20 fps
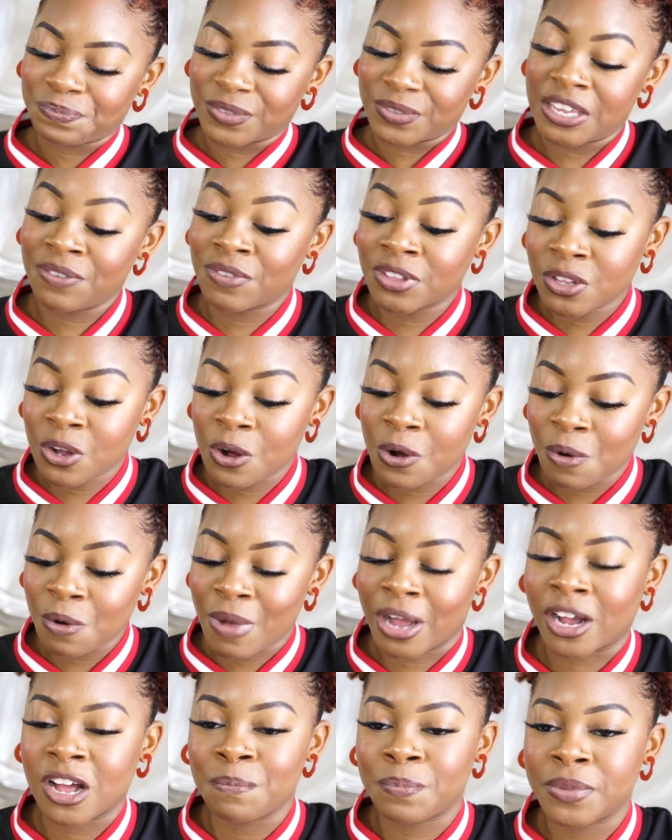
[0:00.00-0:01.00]
even though my
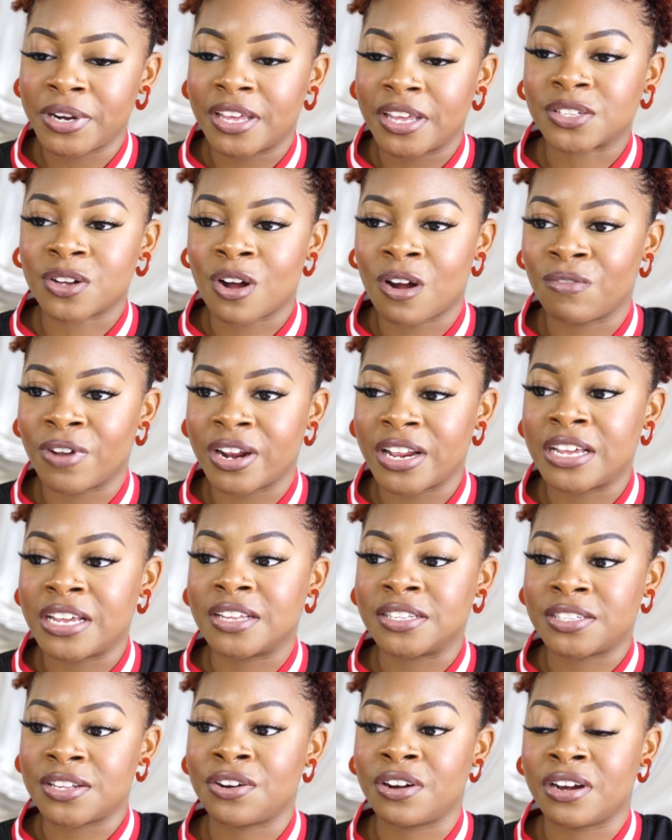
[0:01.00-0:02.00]
company is already
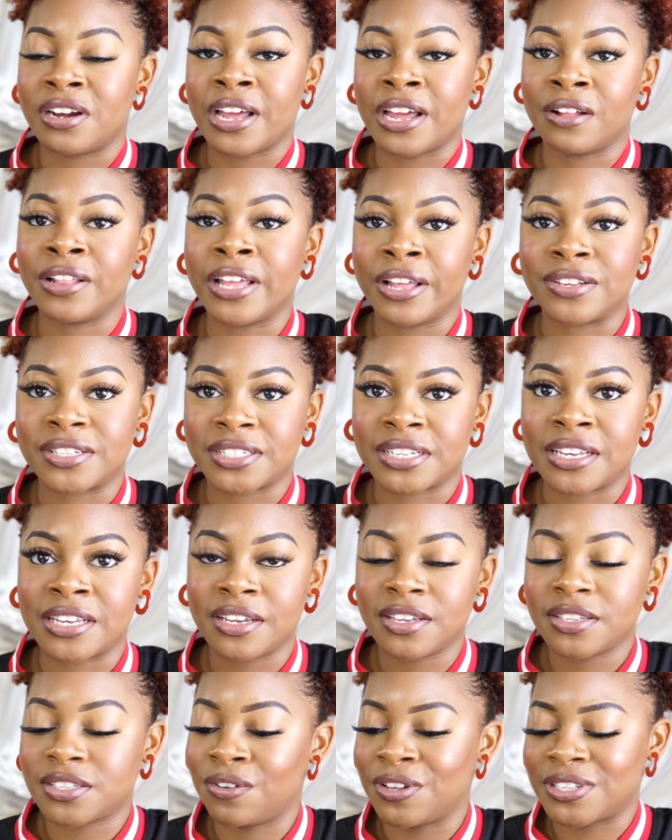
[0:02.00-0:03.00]
considered an
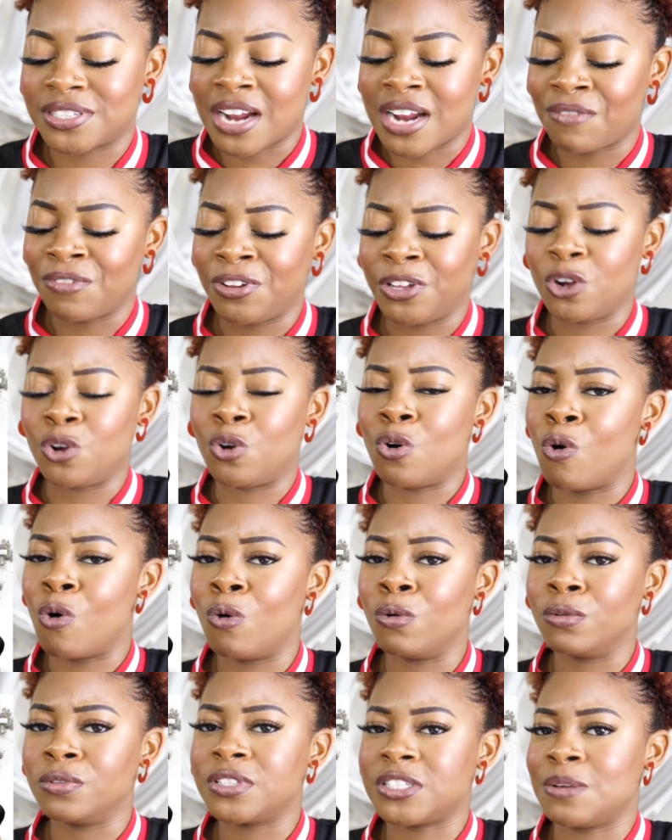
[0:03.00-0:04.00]
LLC, so it's not really a
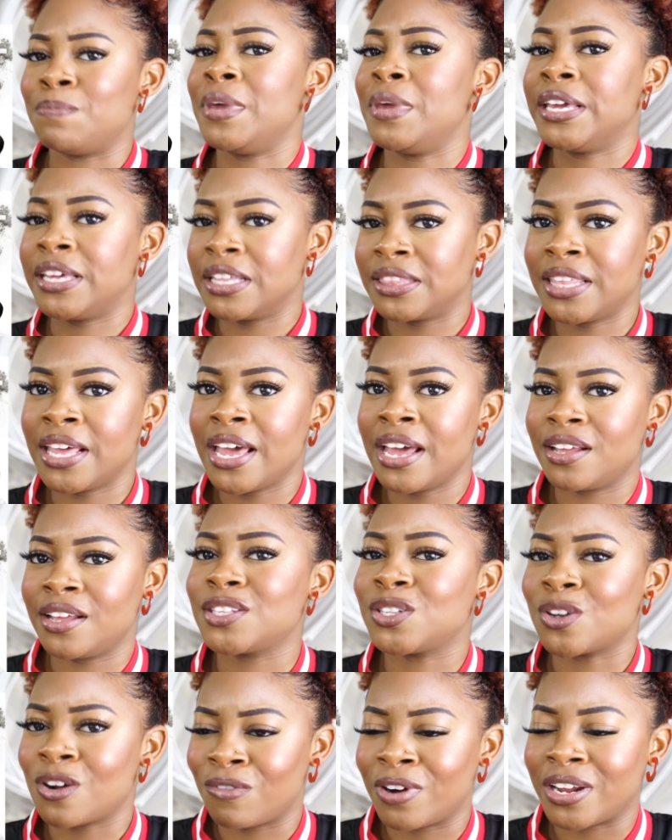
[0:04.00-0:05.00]
goal to make it that, it's
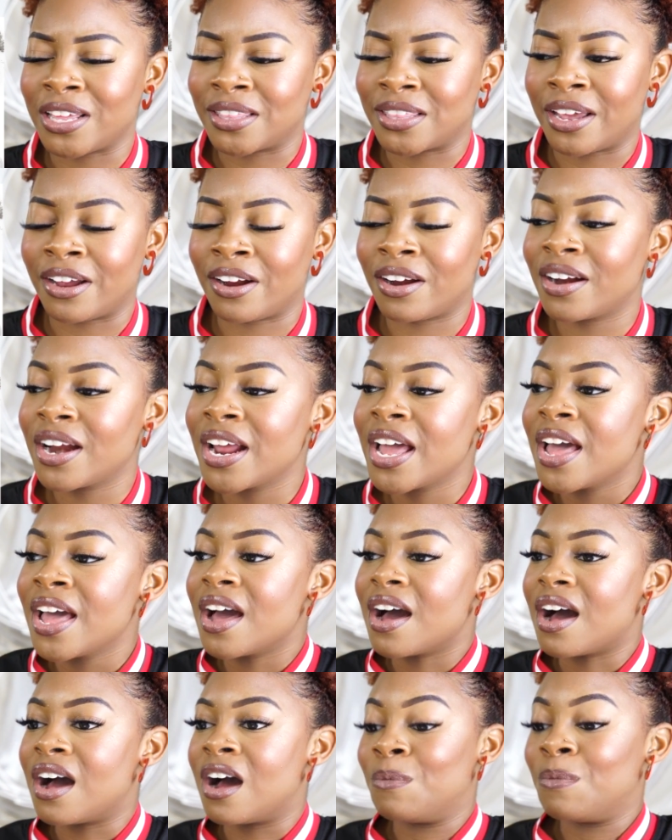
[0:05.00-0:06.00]
already there.
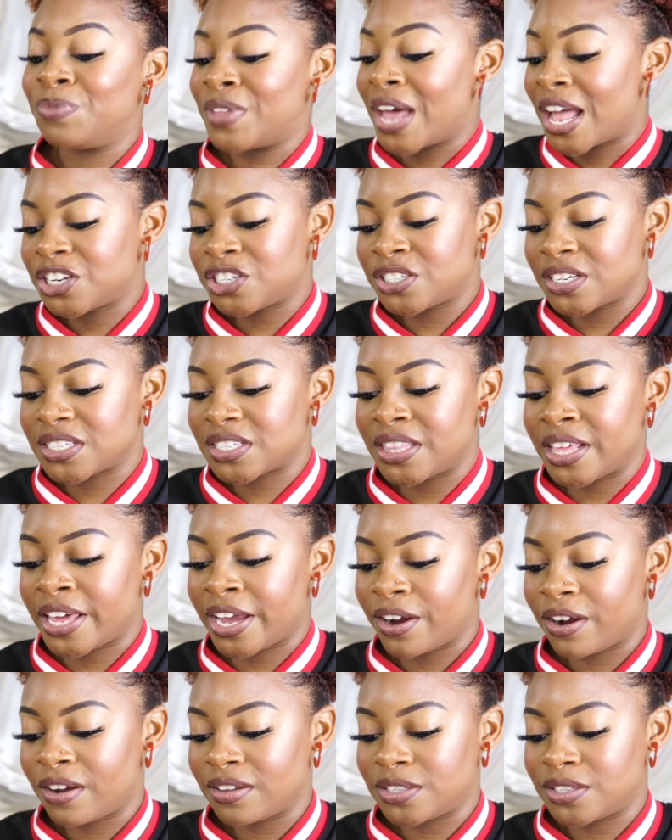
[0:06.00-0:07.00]
That's just
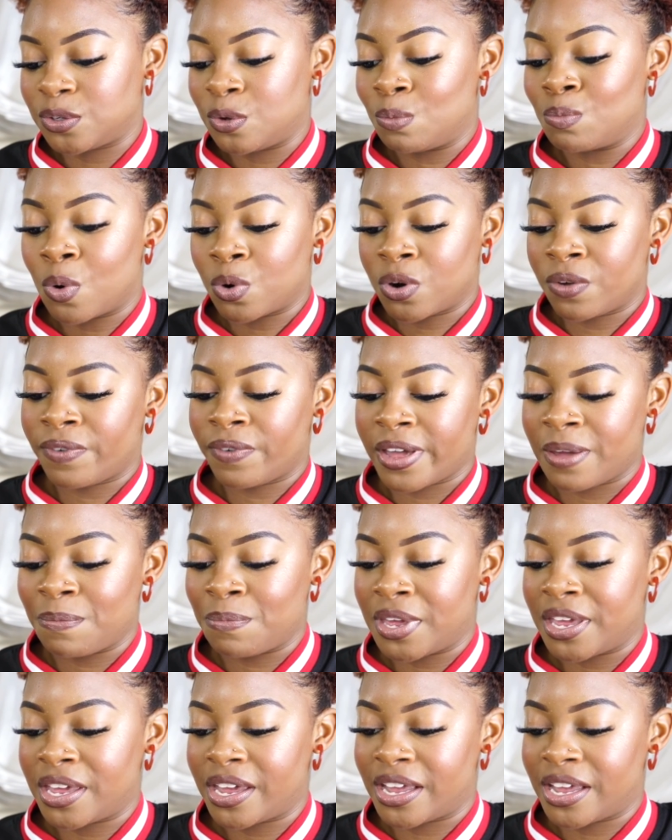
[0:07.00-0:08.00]
there to motivate
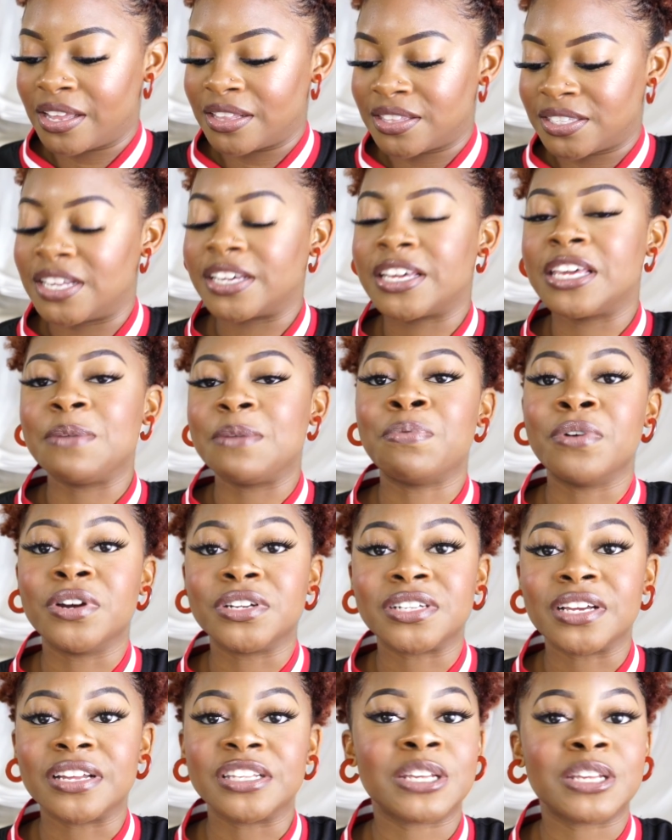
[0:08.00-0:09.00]
me to keep
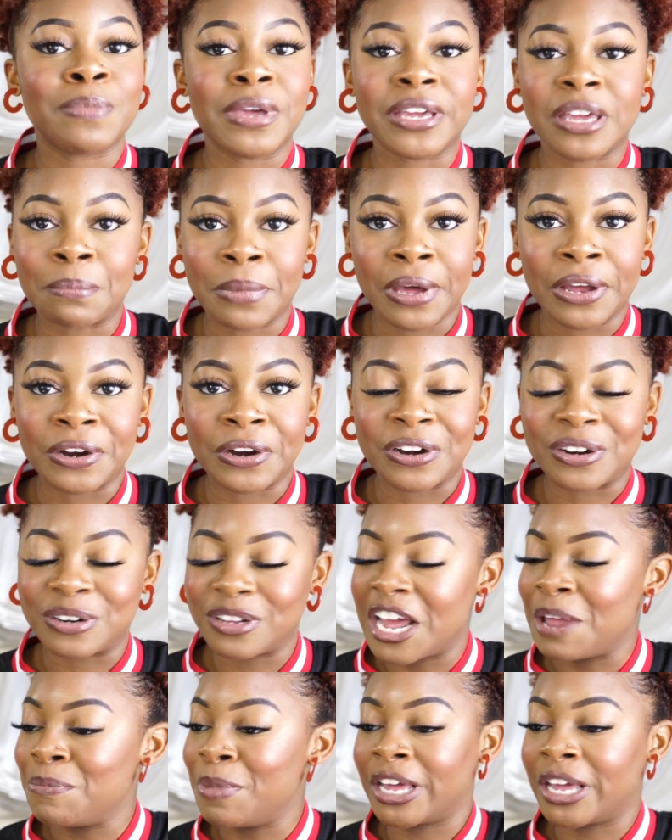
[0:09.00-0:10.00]
pushing to make it better
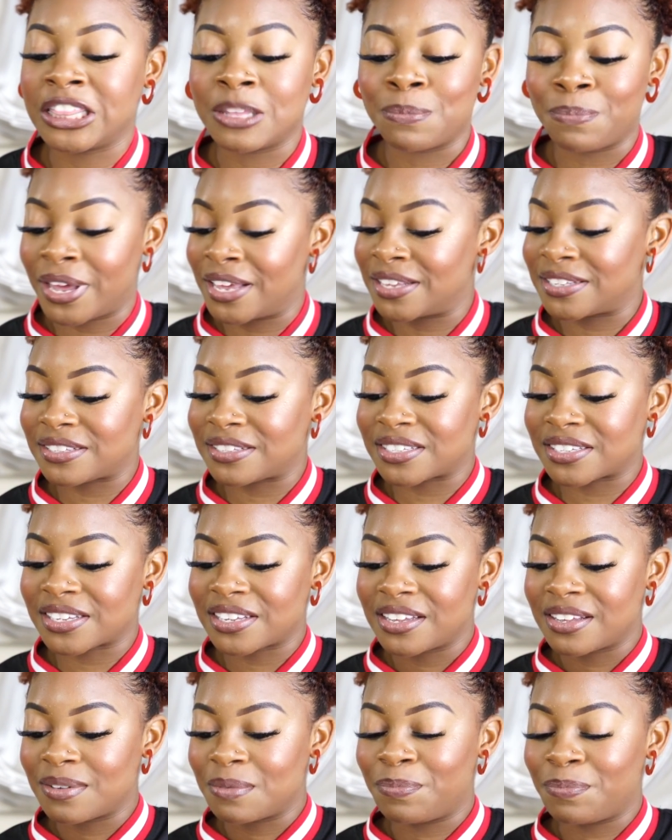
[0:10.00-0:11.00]
and make it the best
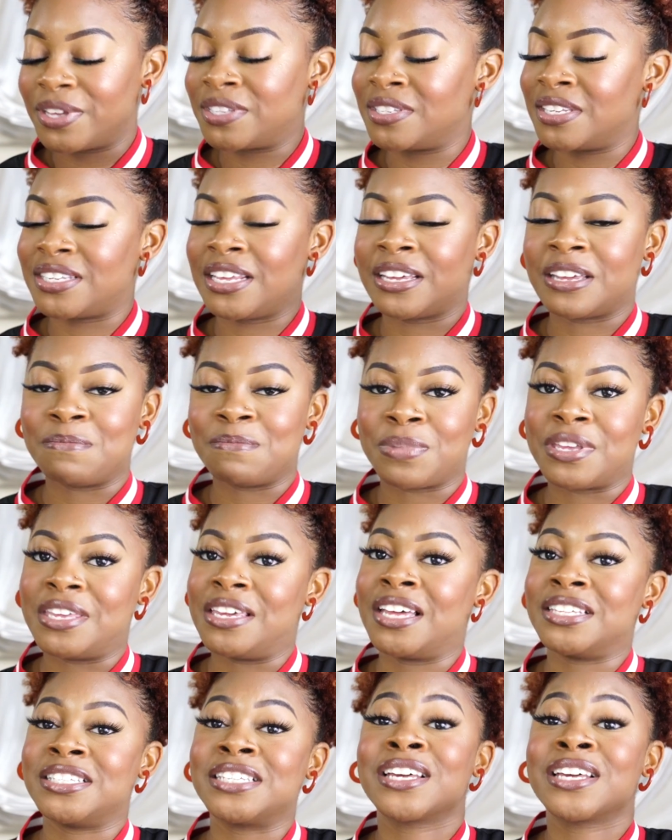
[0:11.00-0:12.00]
business it can be,
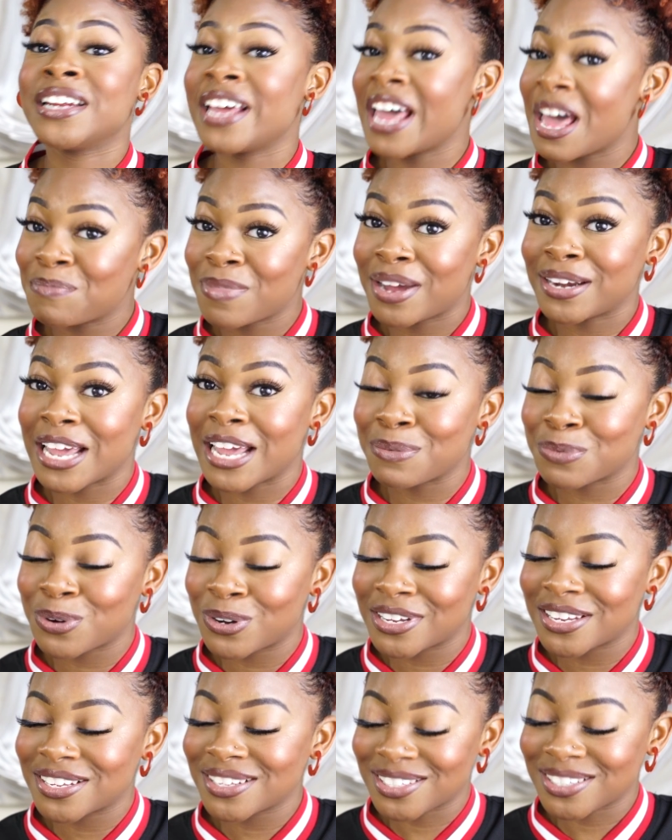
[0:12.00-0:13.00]
because it's gonna have my name on
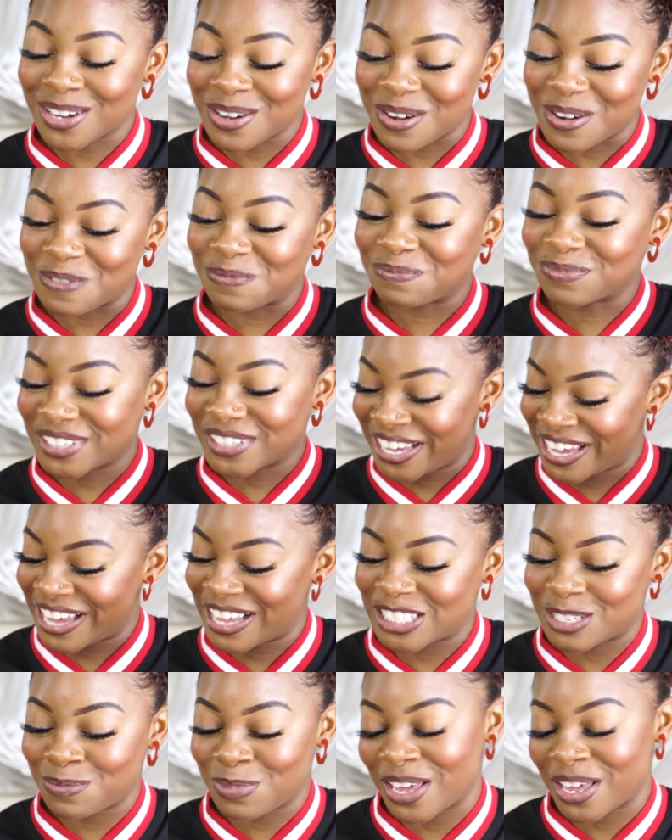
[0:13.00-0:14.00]
it, so it has
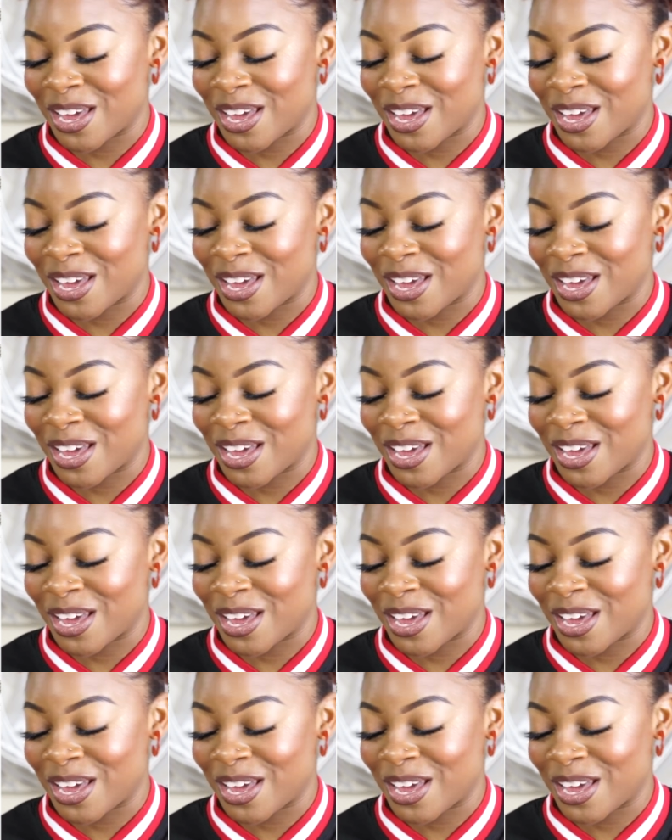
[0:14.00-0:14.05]
to be